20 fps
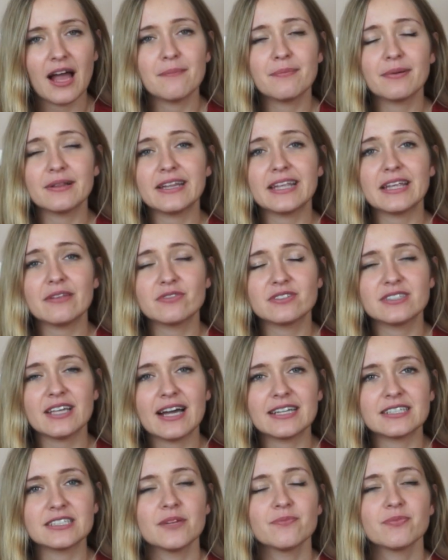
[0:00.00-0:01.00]
I believe
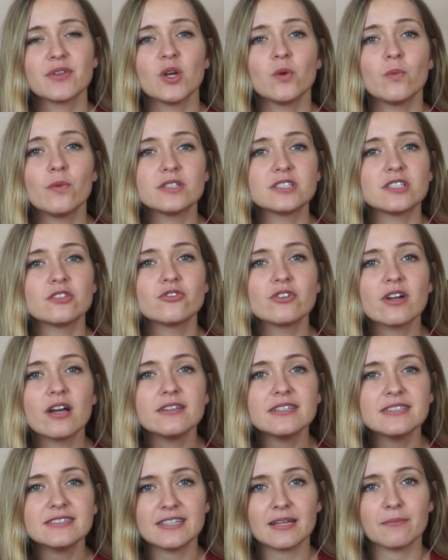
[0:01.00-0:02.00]
that with a
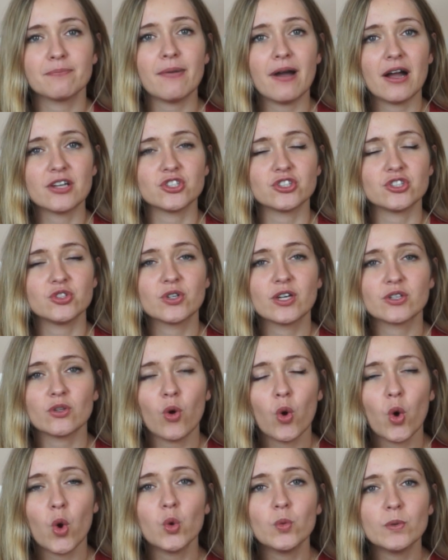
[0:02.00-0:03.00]
realistic budget, you can
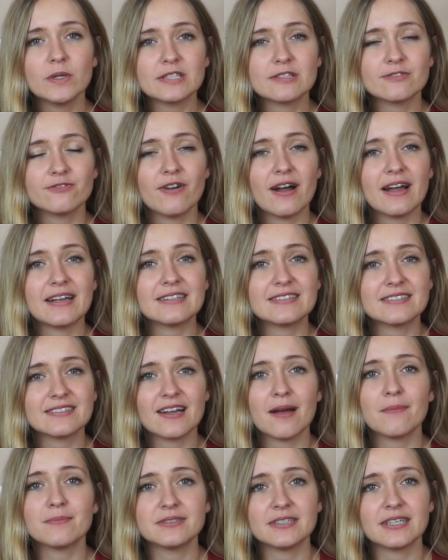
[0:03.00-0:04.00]
always find
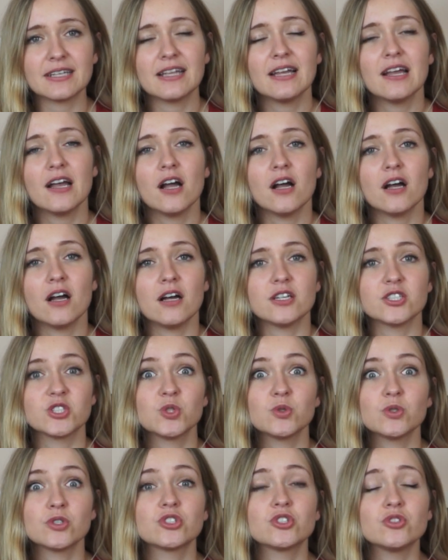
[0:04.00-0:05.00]
something
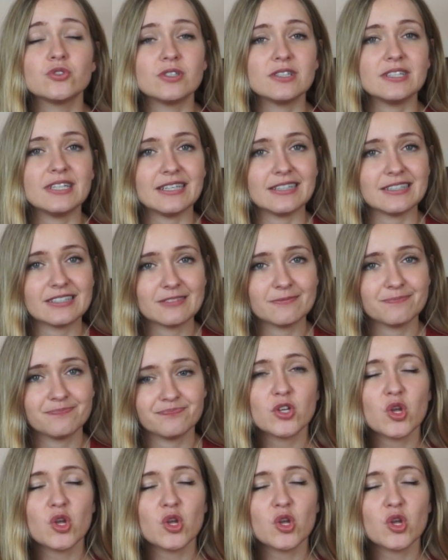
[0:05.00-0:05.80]
suited to your needs.